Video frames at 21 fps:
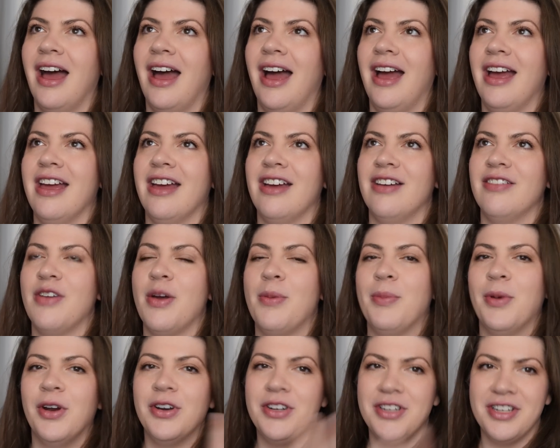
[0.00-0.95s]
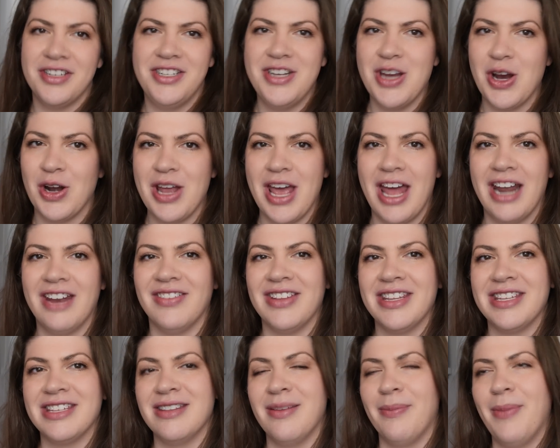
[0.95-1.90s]
I have purchased yarn
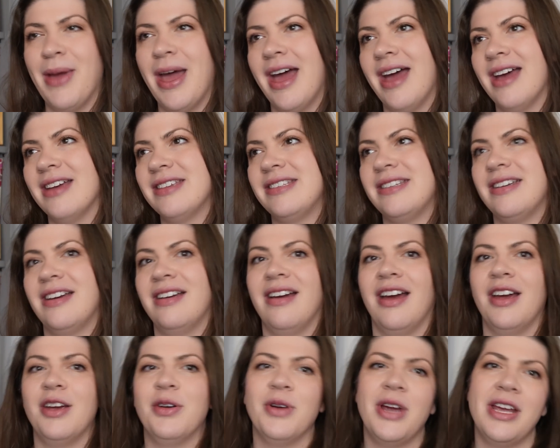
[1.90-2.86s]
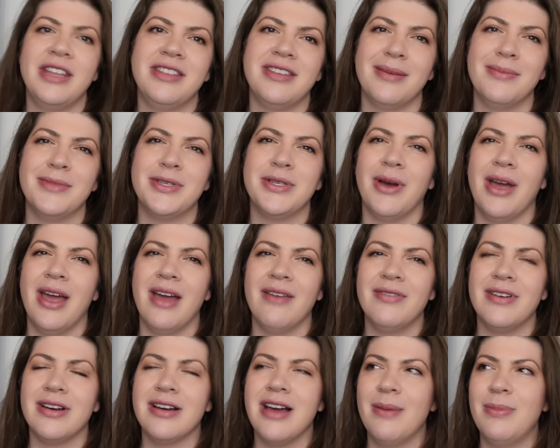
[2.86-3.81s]
advents in the past. I create them, so I
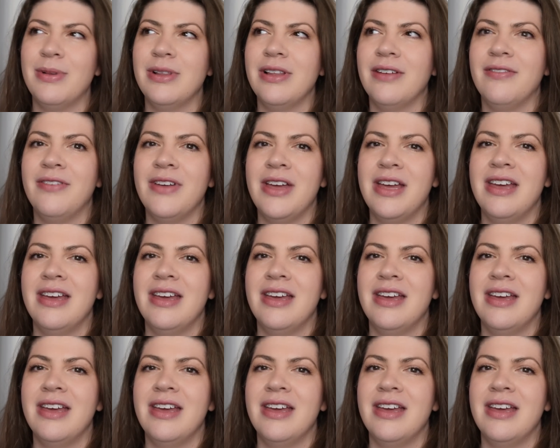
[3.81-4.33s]
have a couple of